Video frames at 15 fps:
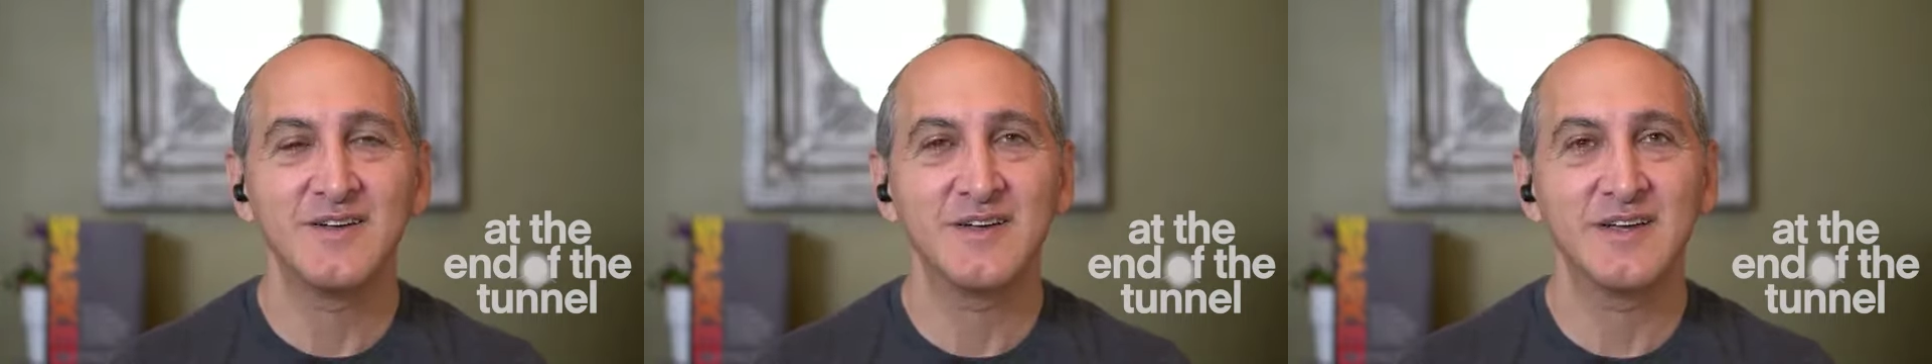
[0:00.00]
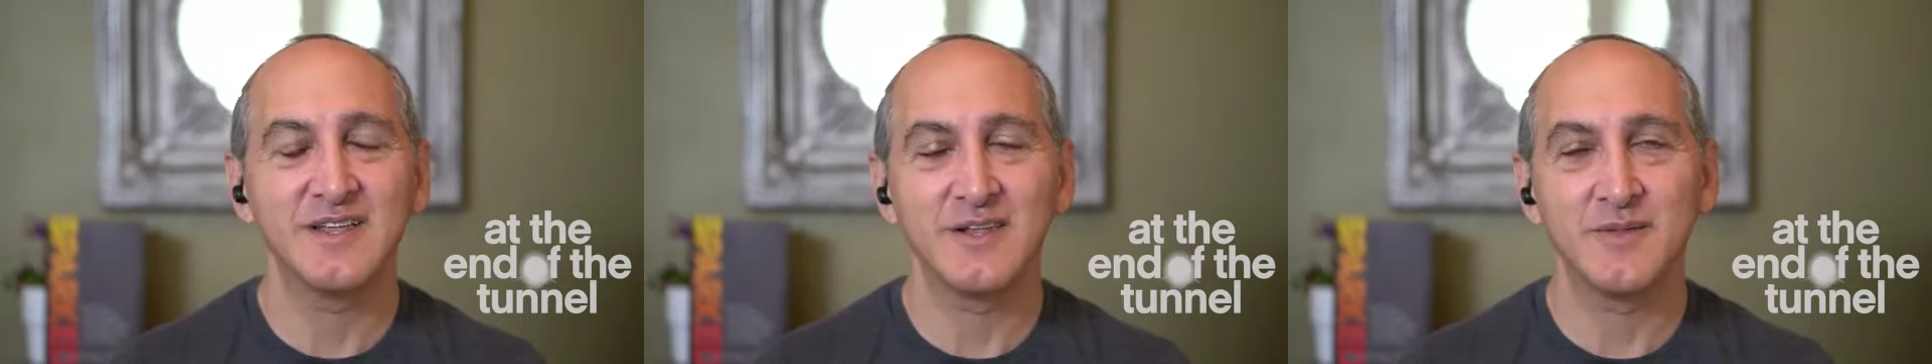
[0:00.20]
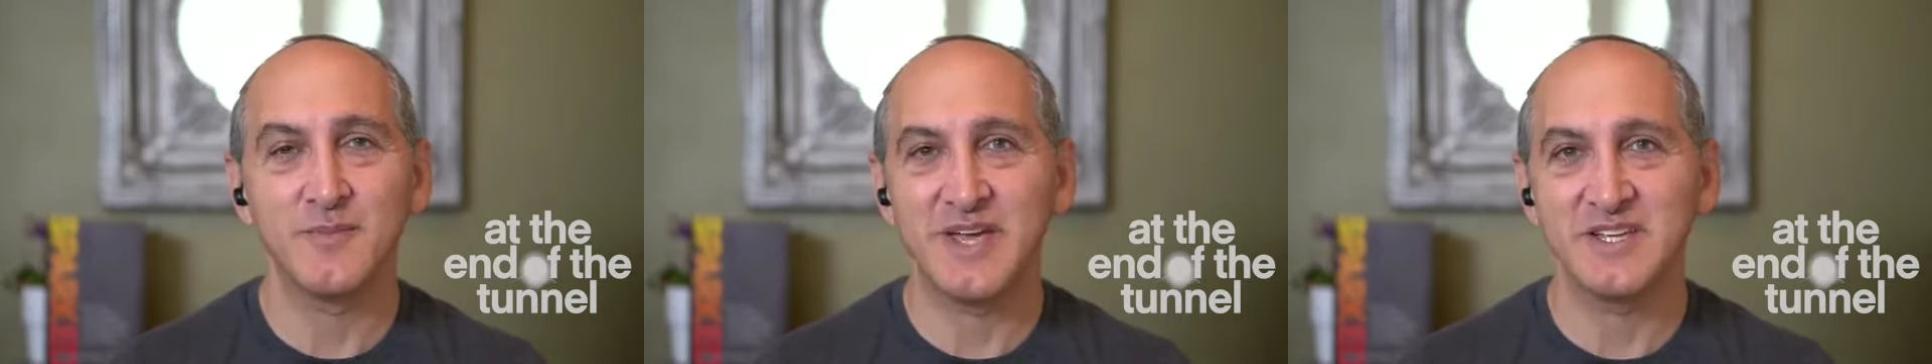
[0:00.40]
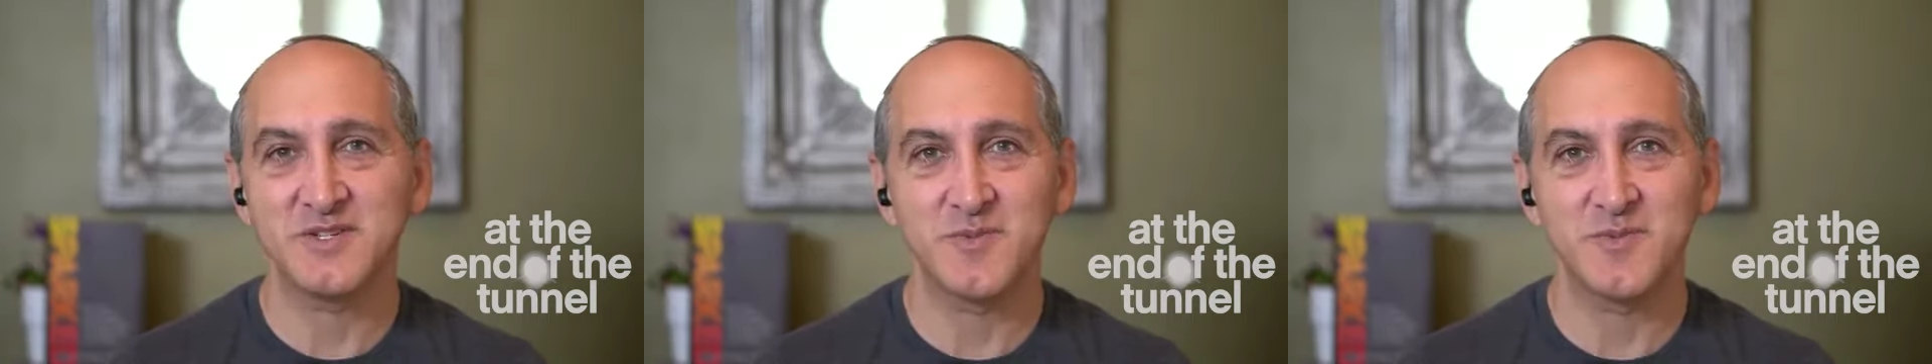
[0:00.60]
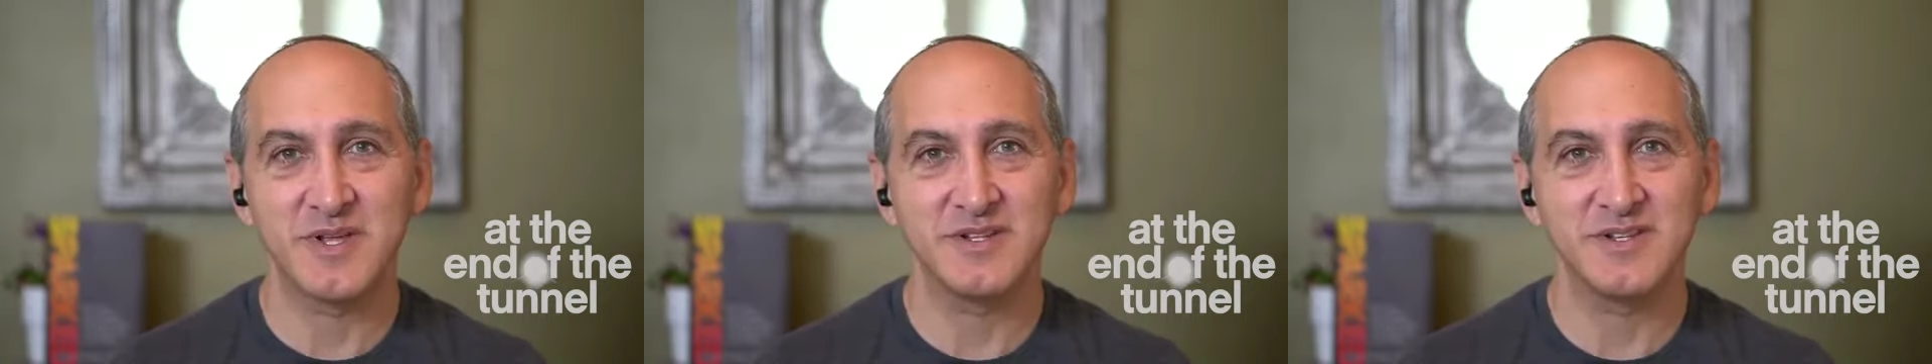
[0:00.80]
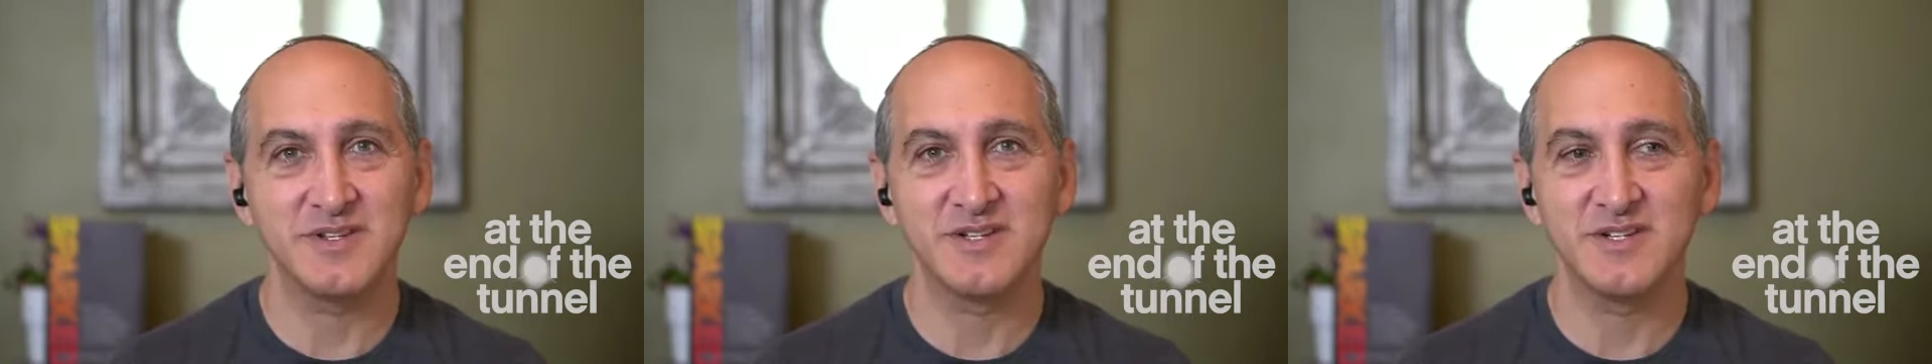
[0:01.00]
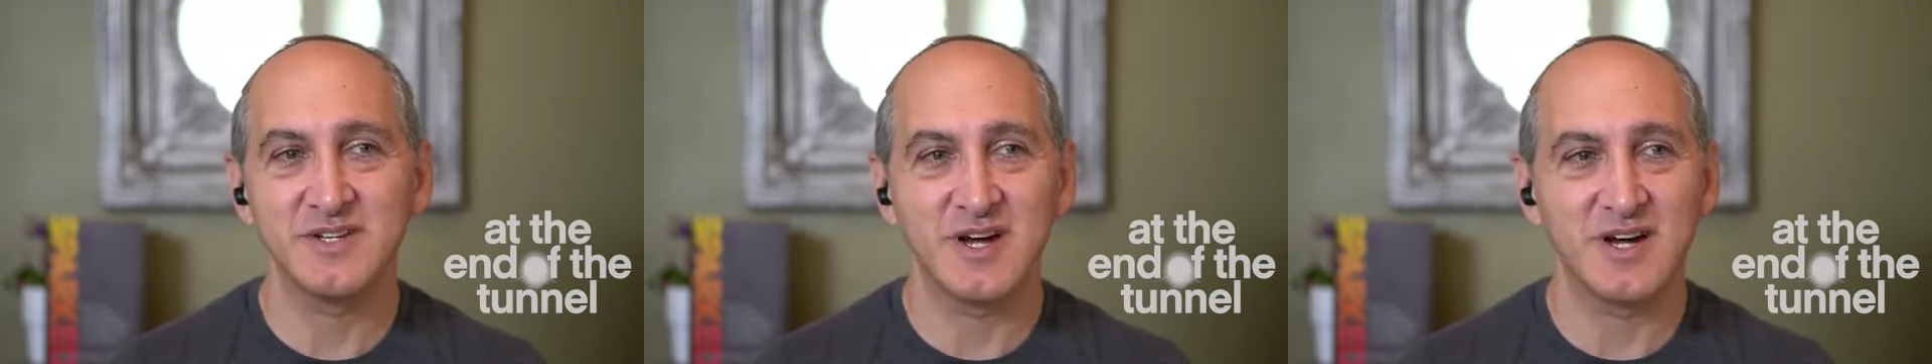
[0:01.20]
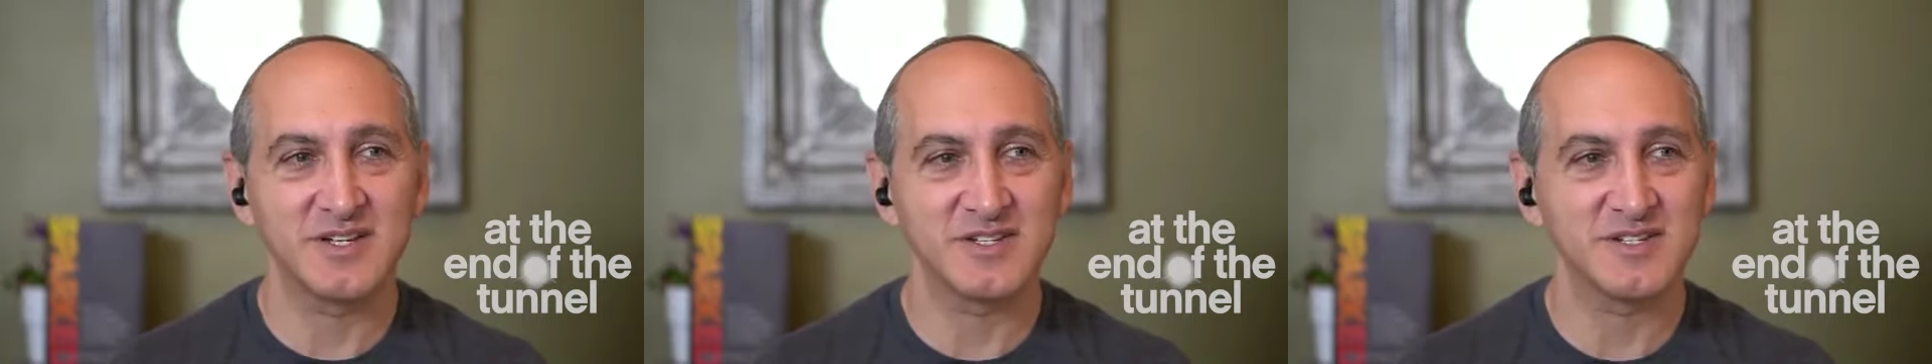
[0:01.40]
in the basement
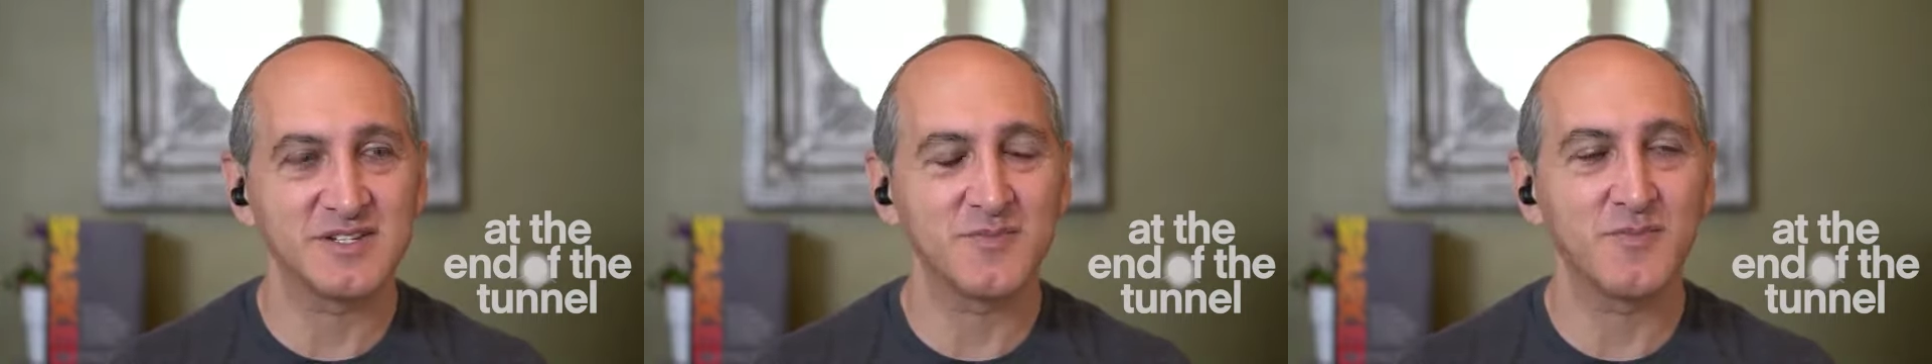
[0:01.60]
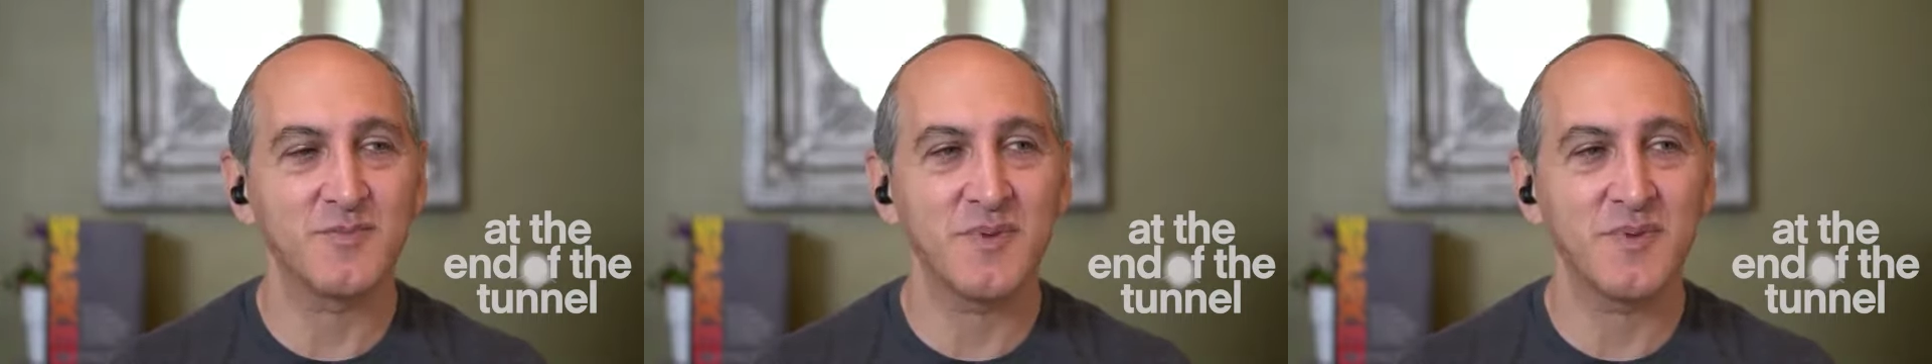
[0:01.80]
just